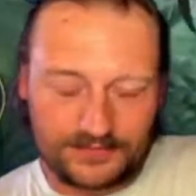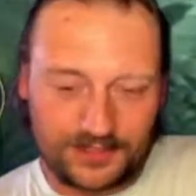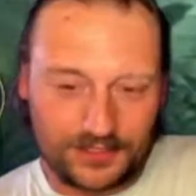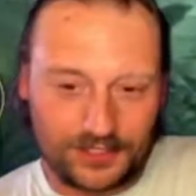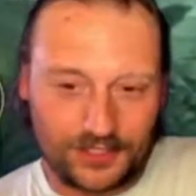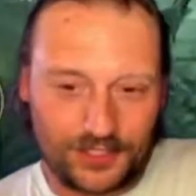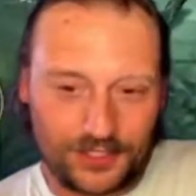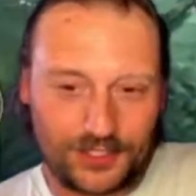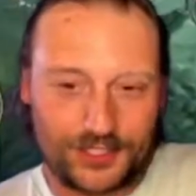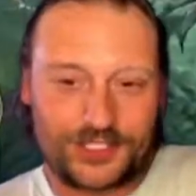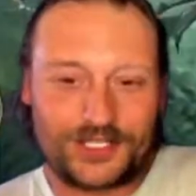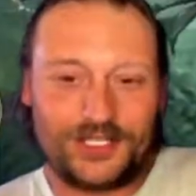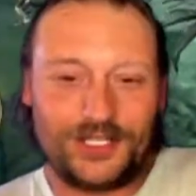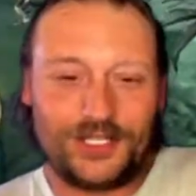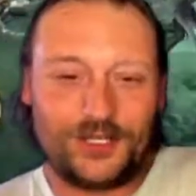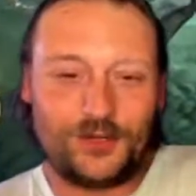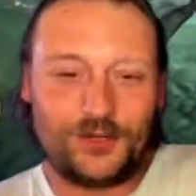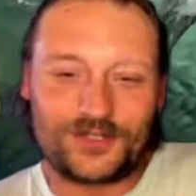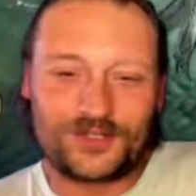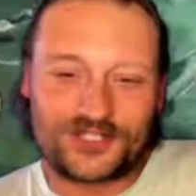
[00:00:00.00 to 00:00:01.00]

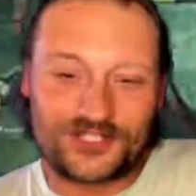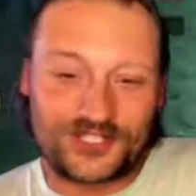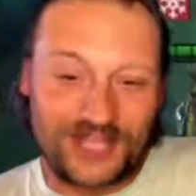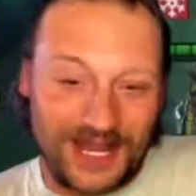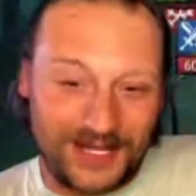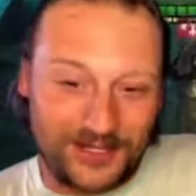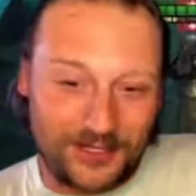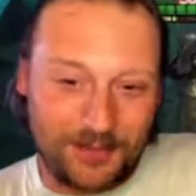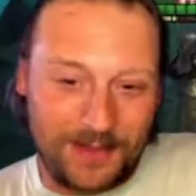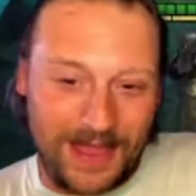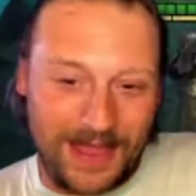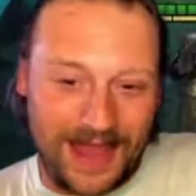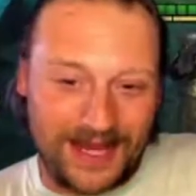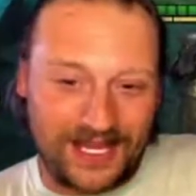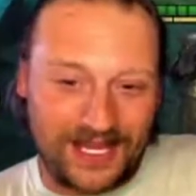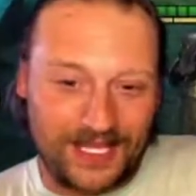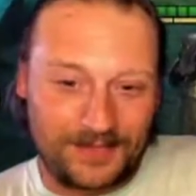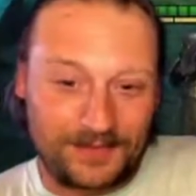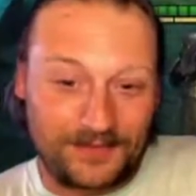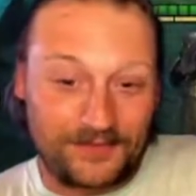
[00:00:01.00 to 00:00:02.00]
Ursula will stand her back
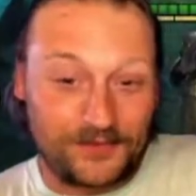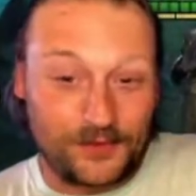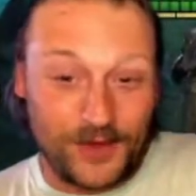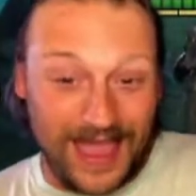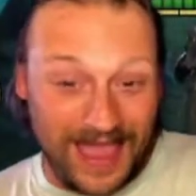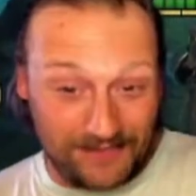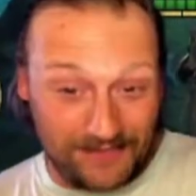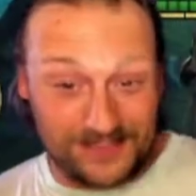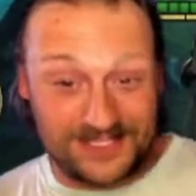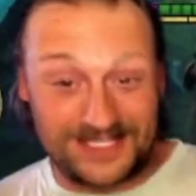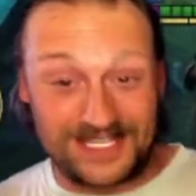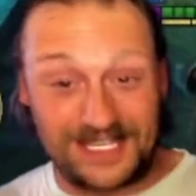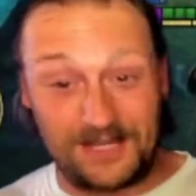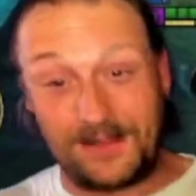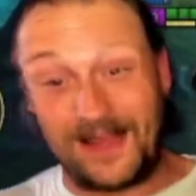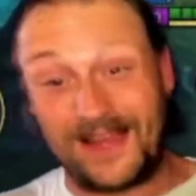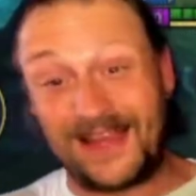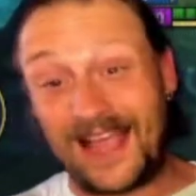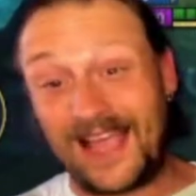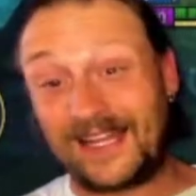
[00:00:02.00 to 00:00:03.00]
up. If you haven't seen
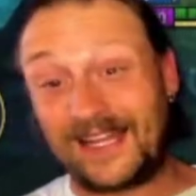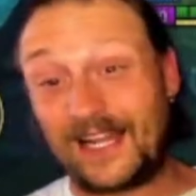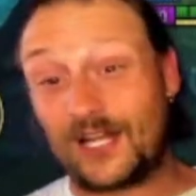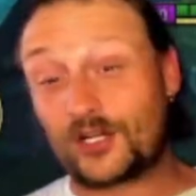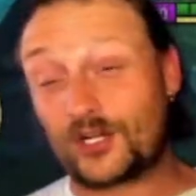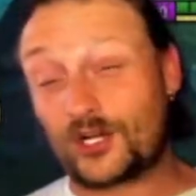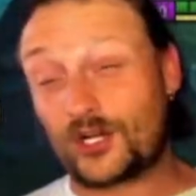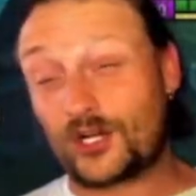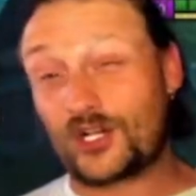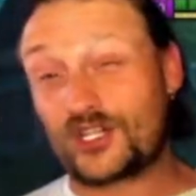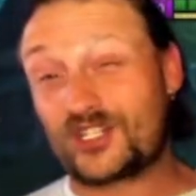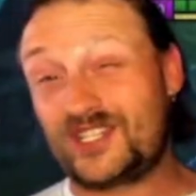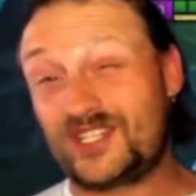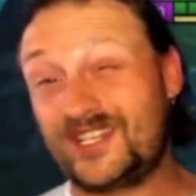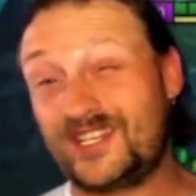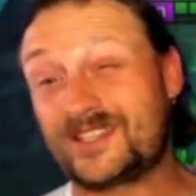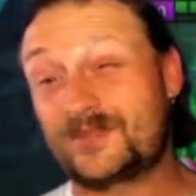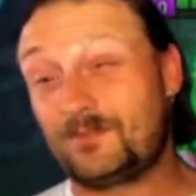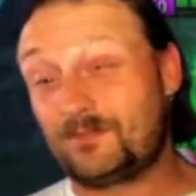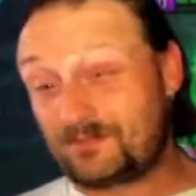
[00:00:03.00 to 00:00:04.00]
my guide on her, she
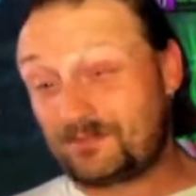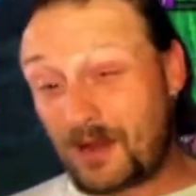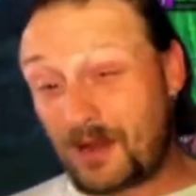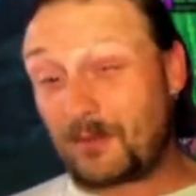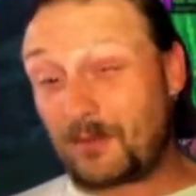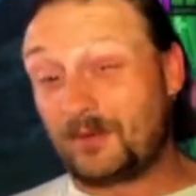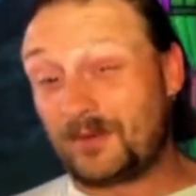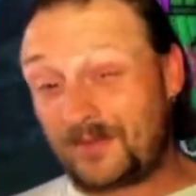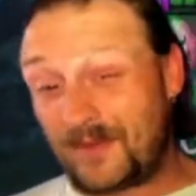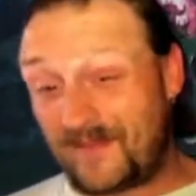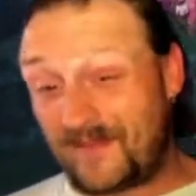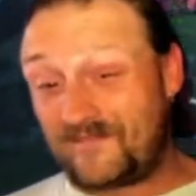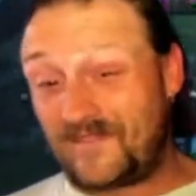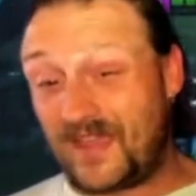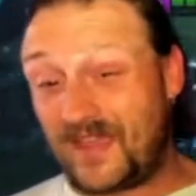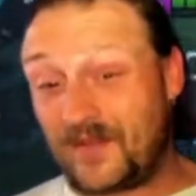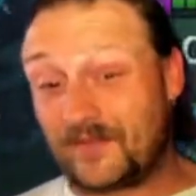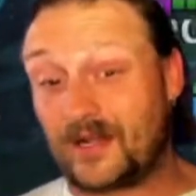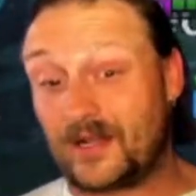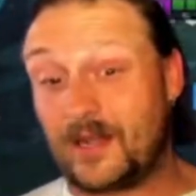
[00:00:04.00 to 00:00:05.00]
is probably my
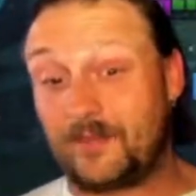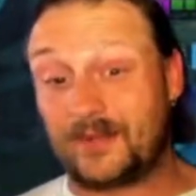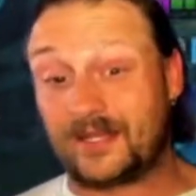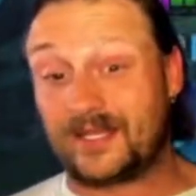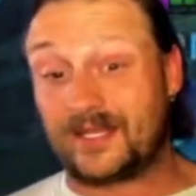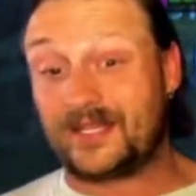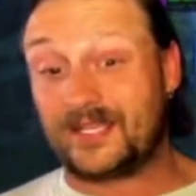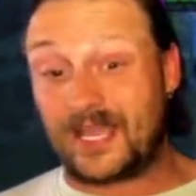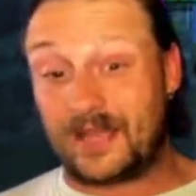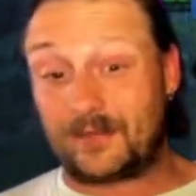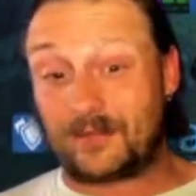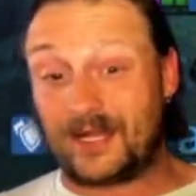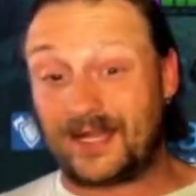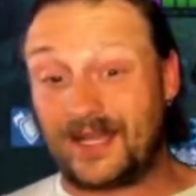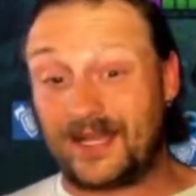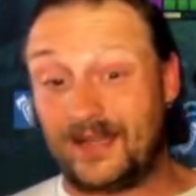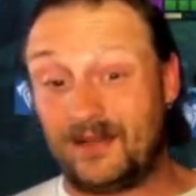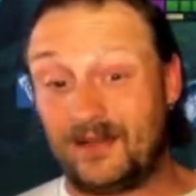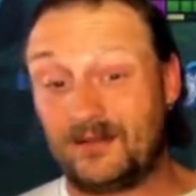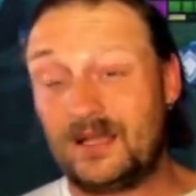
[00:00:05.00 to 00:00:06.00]
favorite epic in the game right
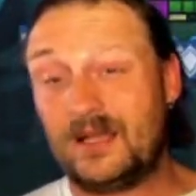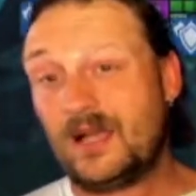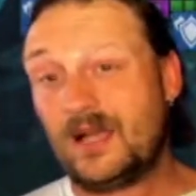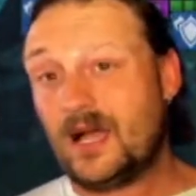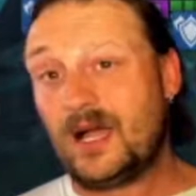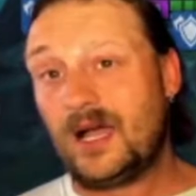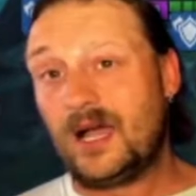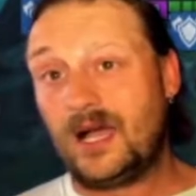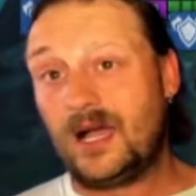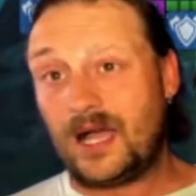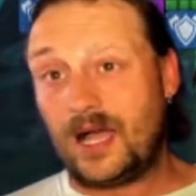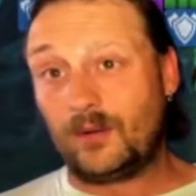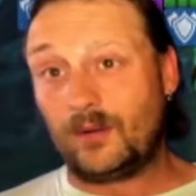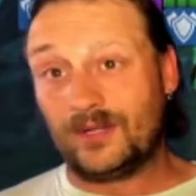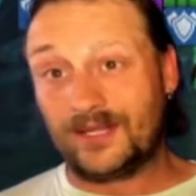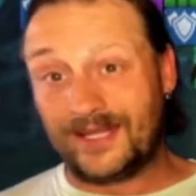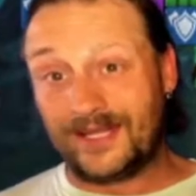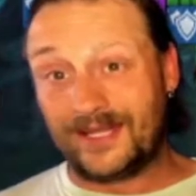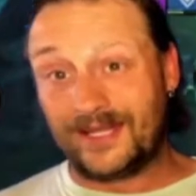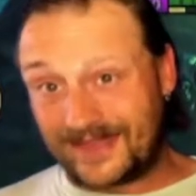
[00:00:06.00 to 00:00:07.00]
now. I will
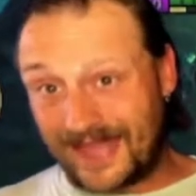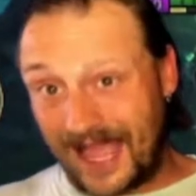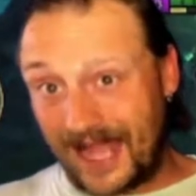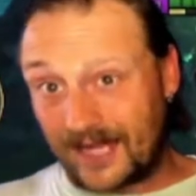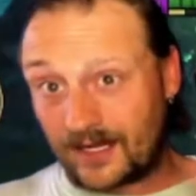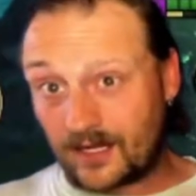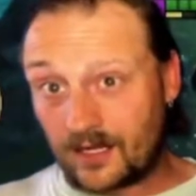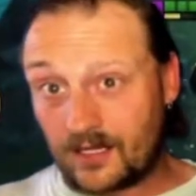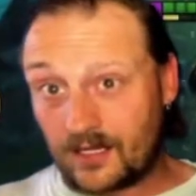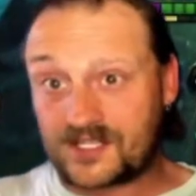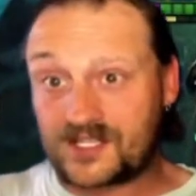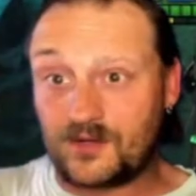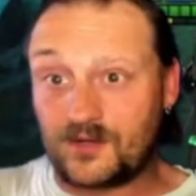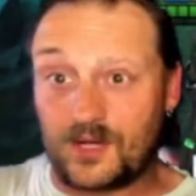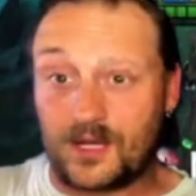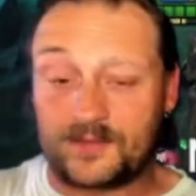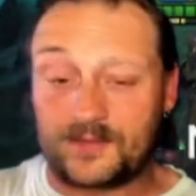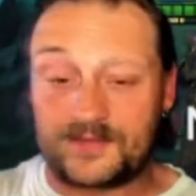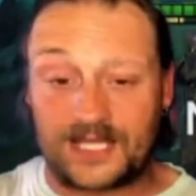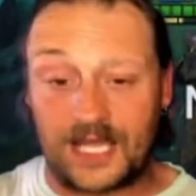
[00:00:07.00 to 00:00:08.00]
link that also
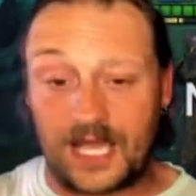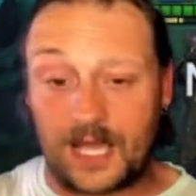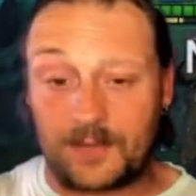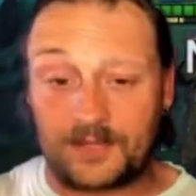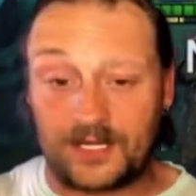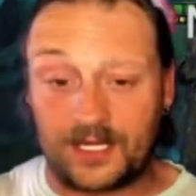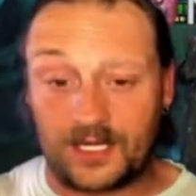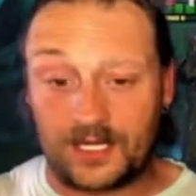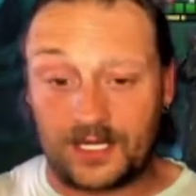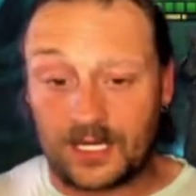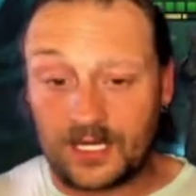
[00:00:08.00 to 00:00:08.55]
up top here.